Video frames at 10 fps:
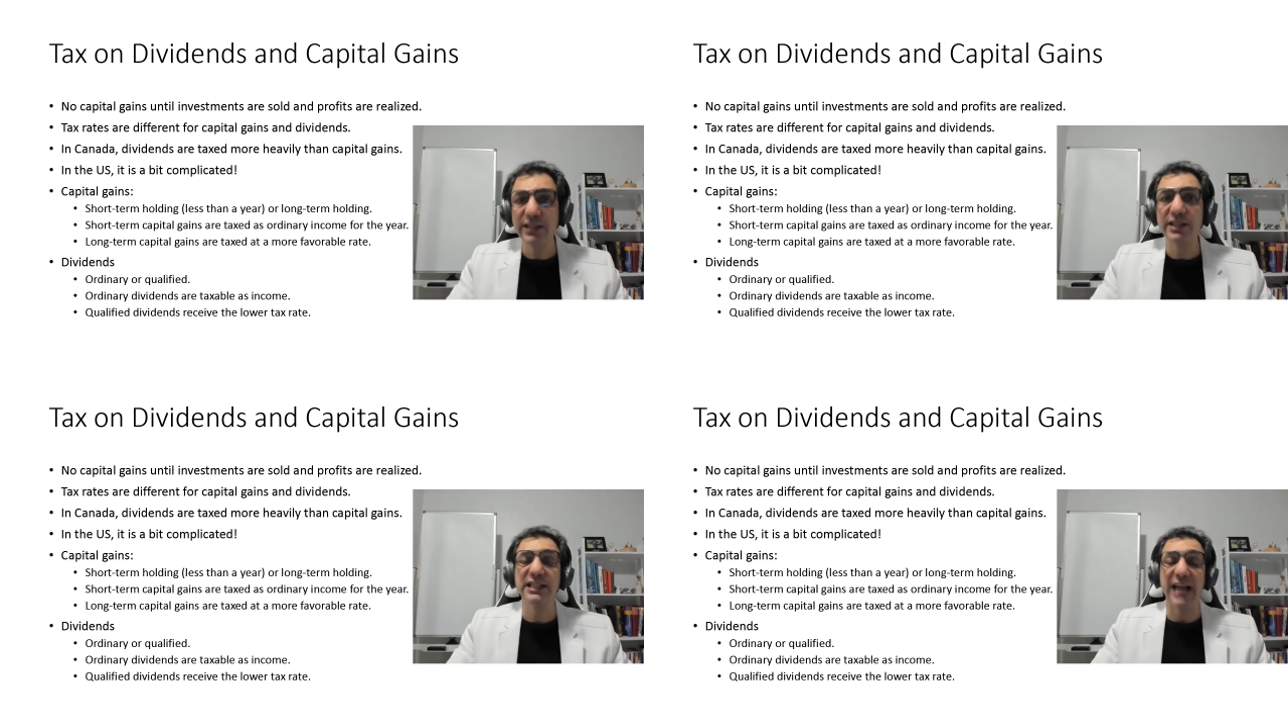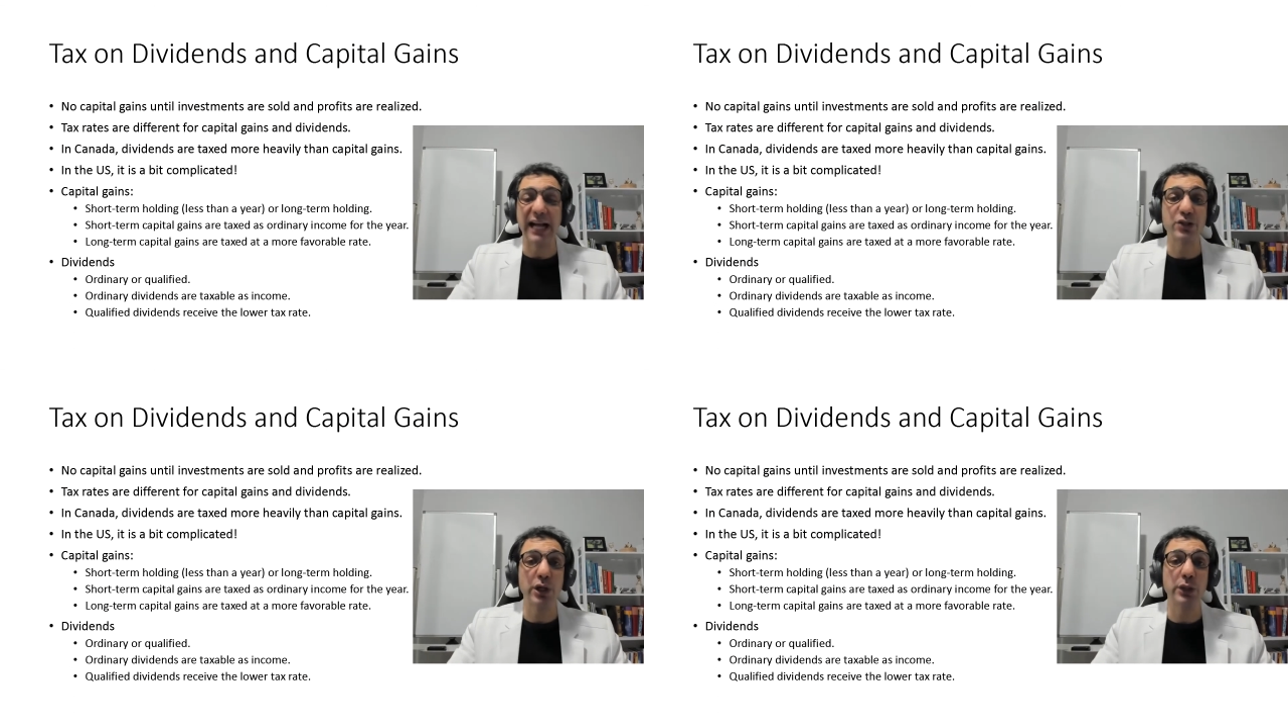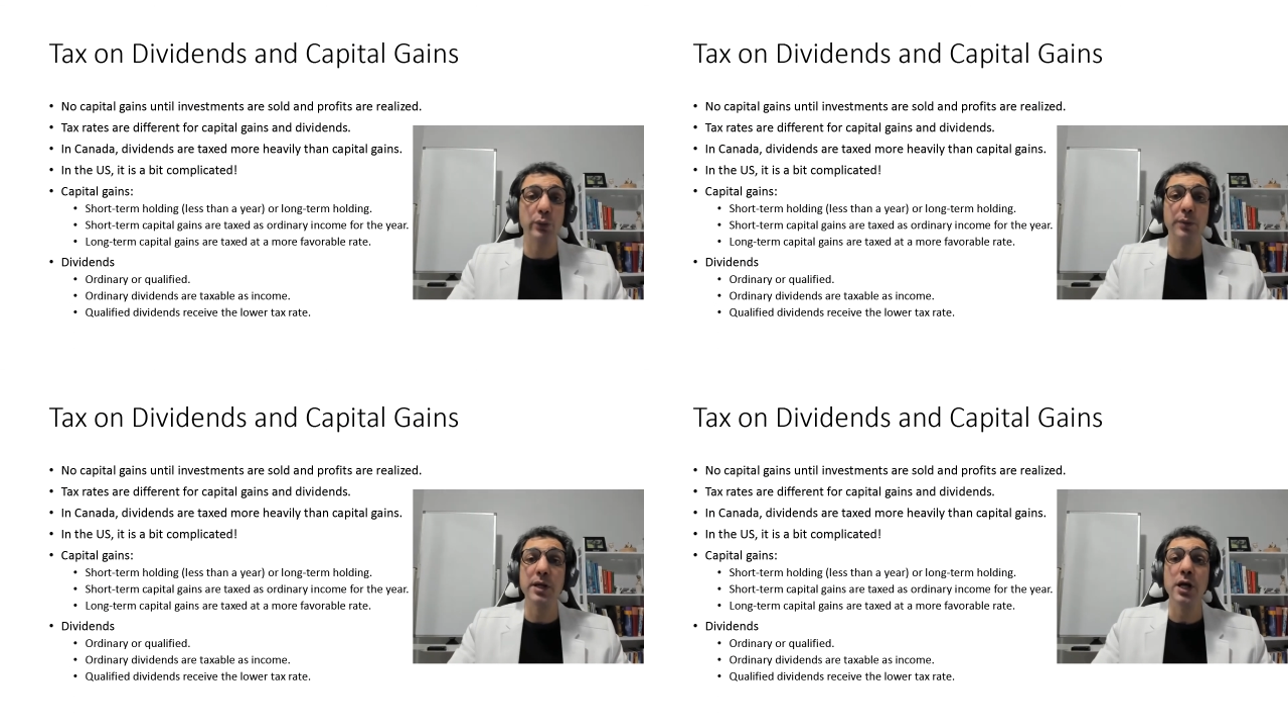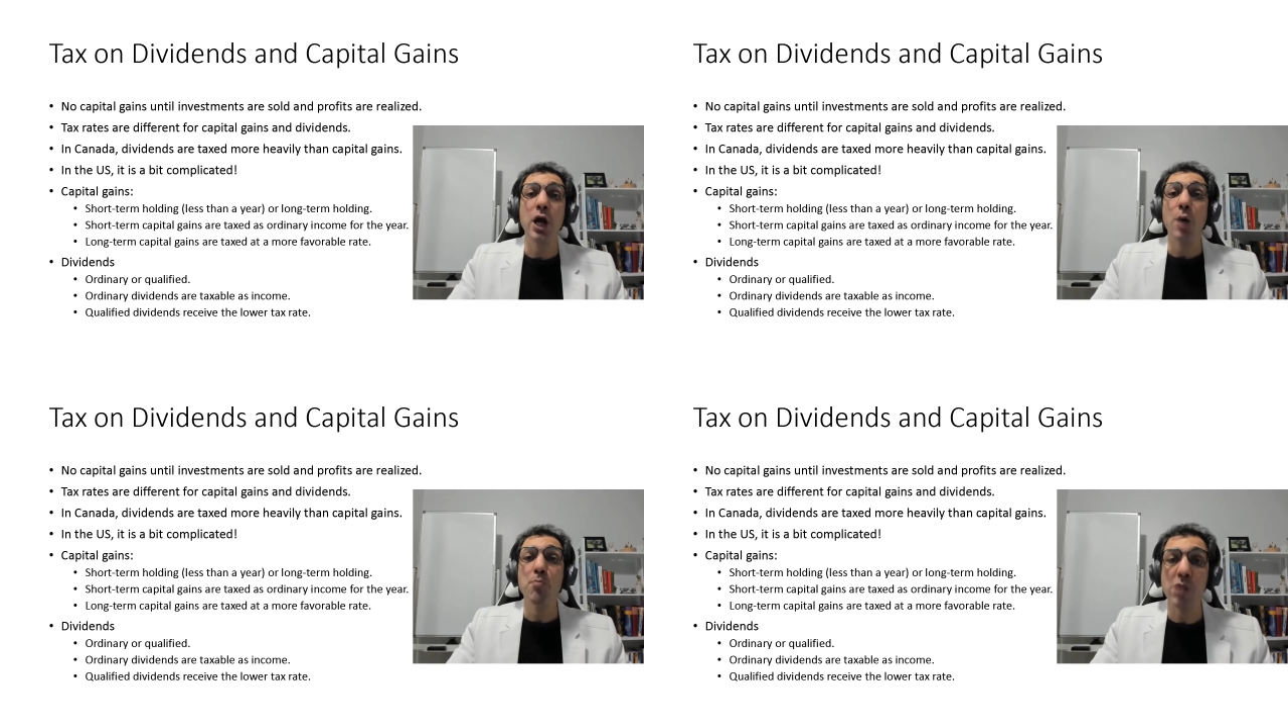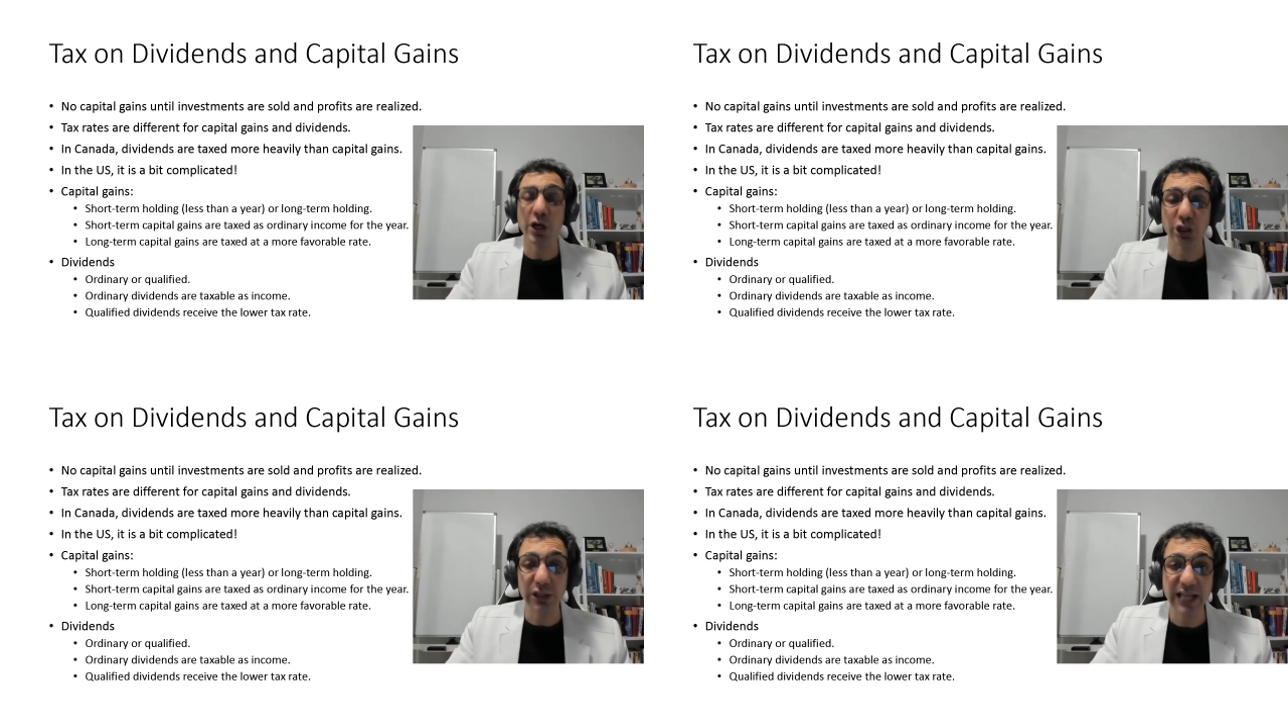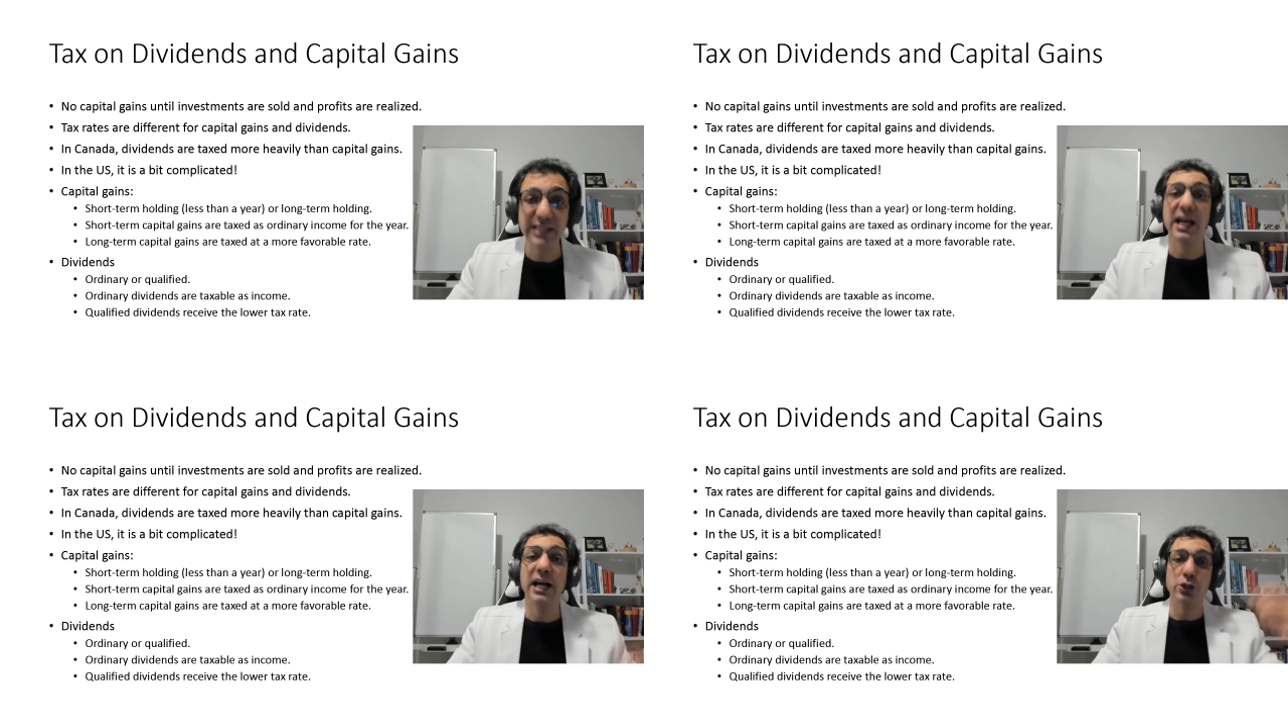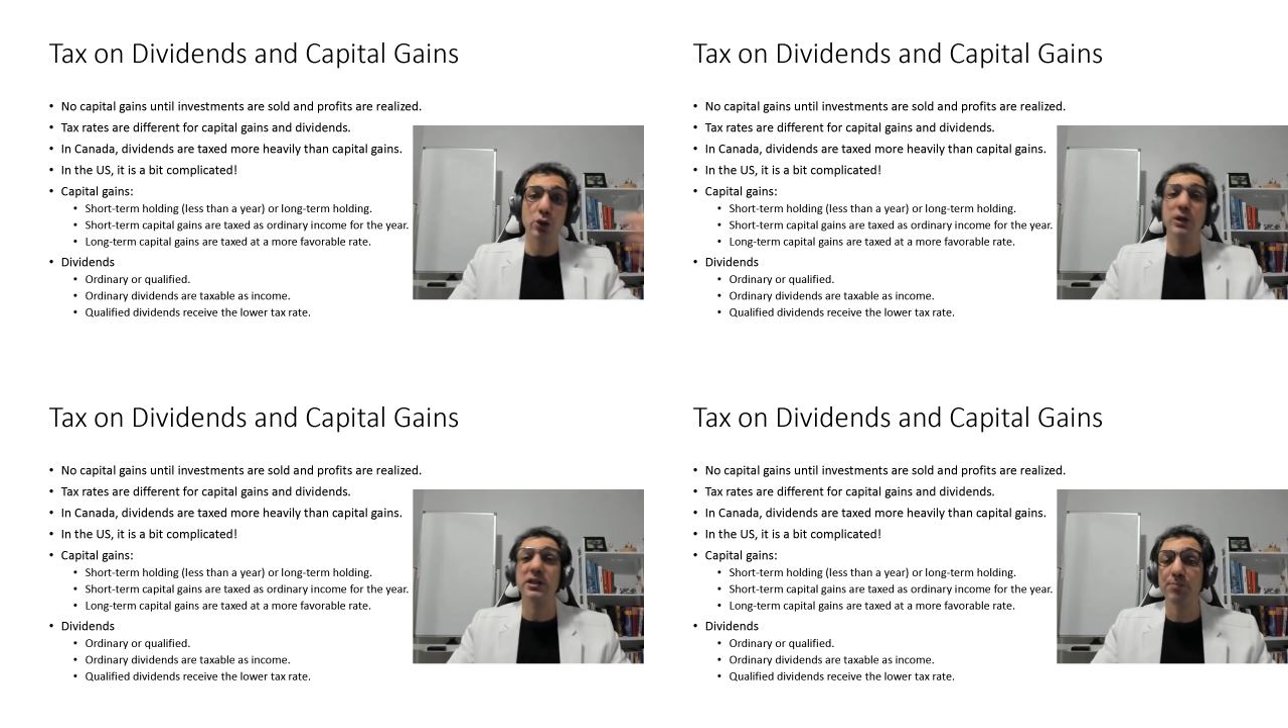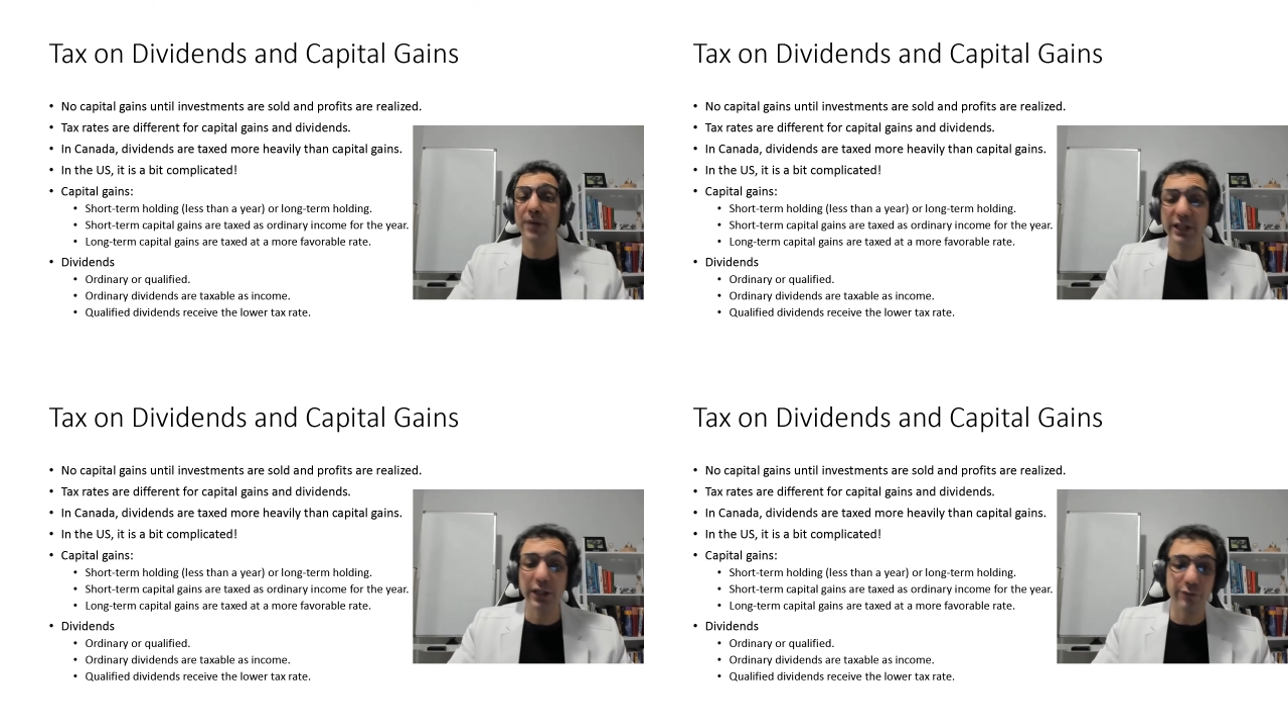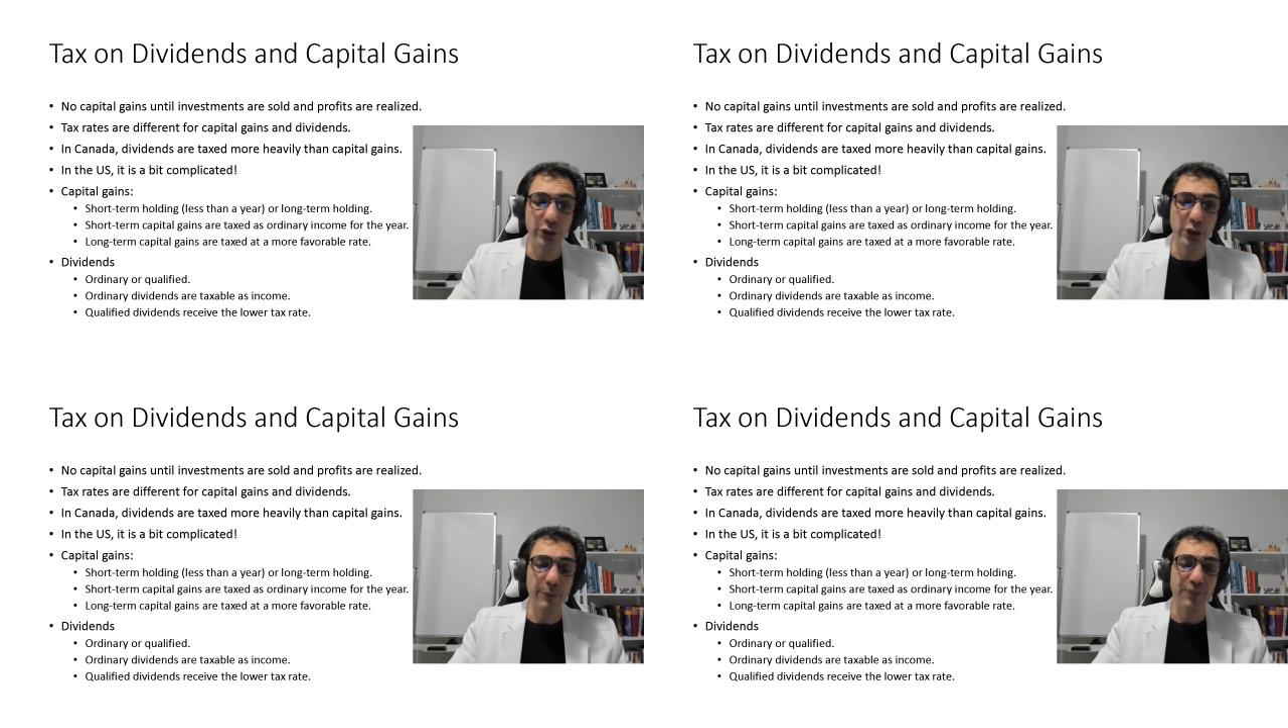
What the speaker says: tax rate will be much less, so it's better for you.